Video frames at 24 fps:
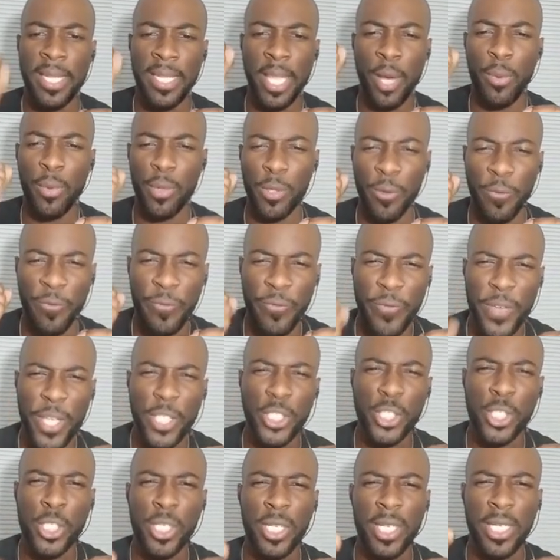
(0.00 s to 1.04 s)
that will
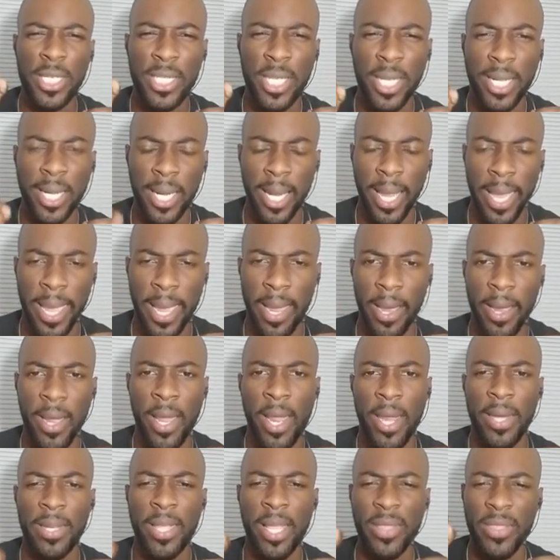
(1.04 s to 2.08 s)
officially declare
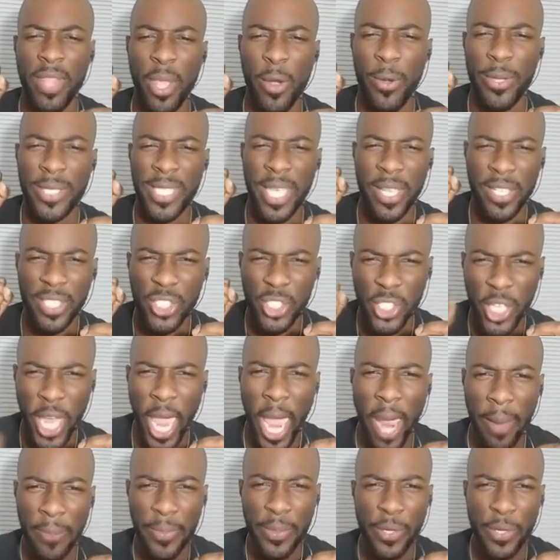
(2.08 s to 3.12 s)
that there is a
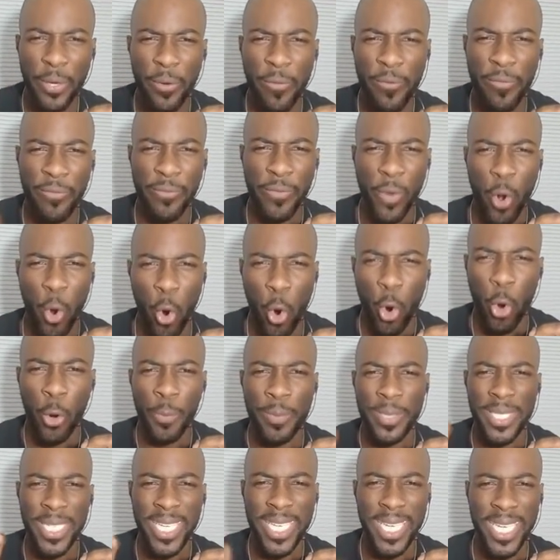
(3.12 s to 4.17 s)
chapter
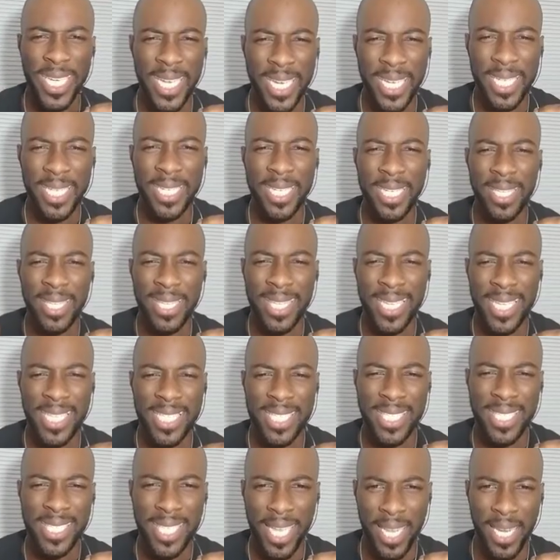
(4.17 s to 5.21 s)
formed in this
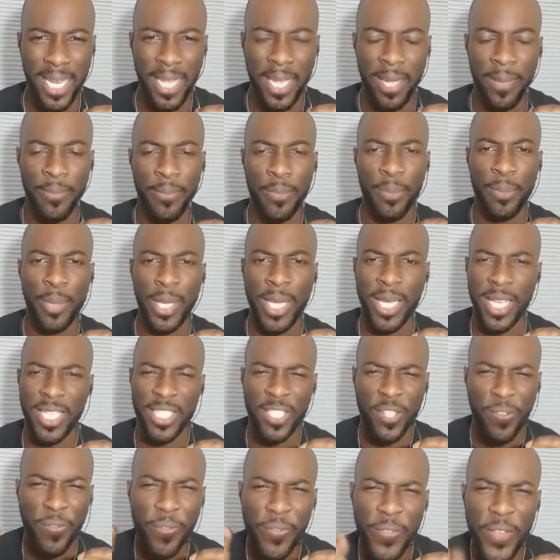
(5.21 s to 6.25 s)
city,
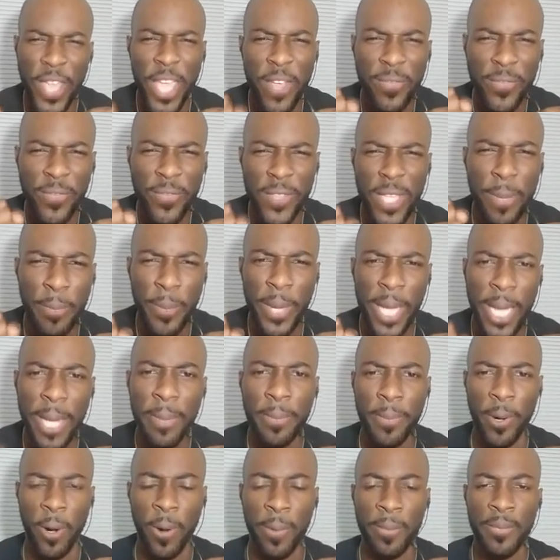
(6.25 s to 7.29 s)
because 50
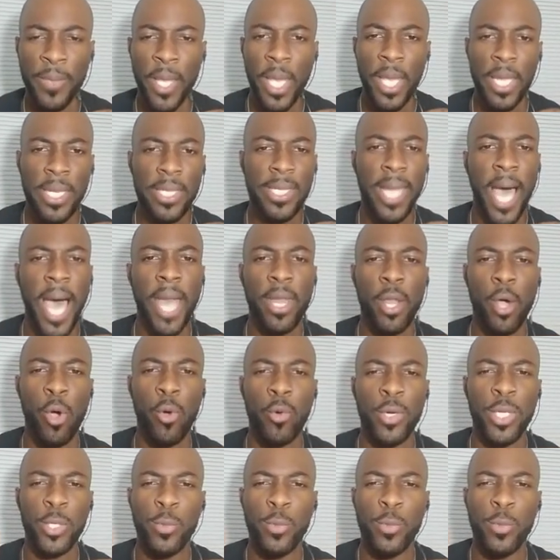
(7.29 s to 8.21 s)
people not only